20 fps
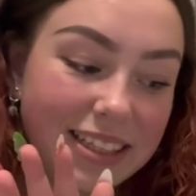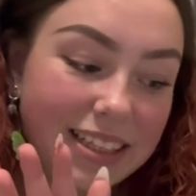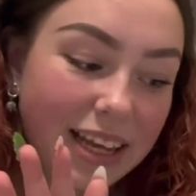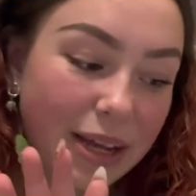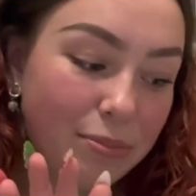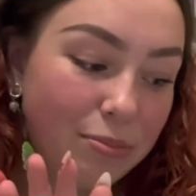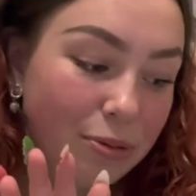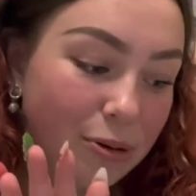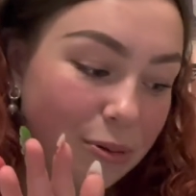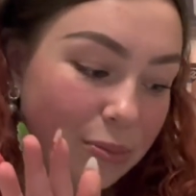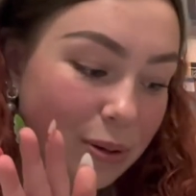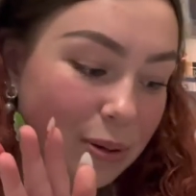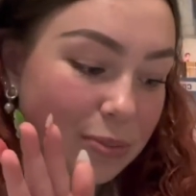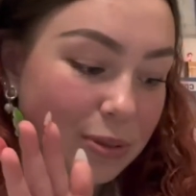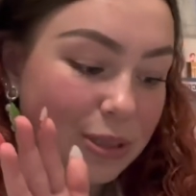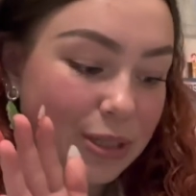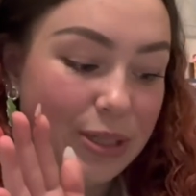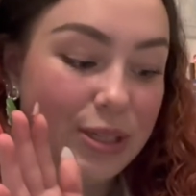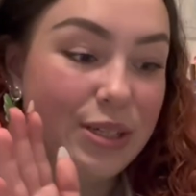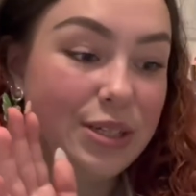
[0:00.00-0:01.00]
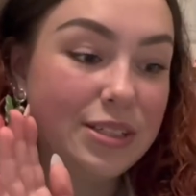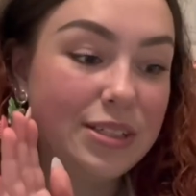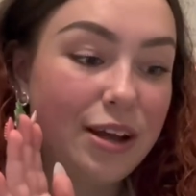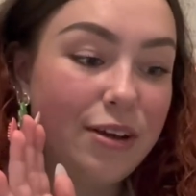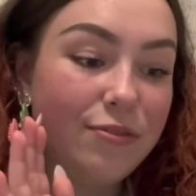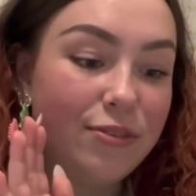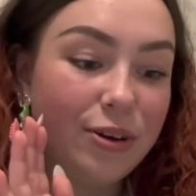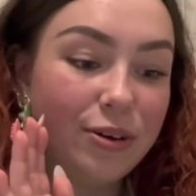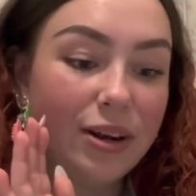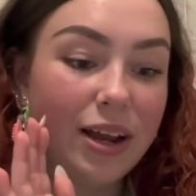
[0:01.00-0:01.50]
they bought me, because I
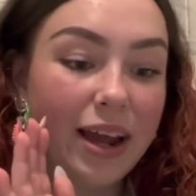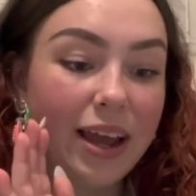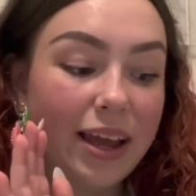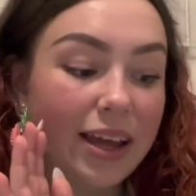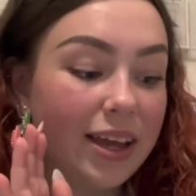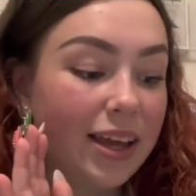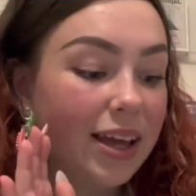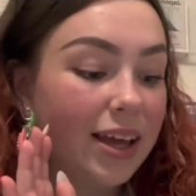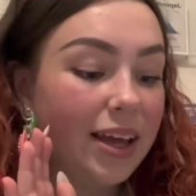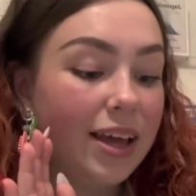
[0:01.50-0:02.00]
feel like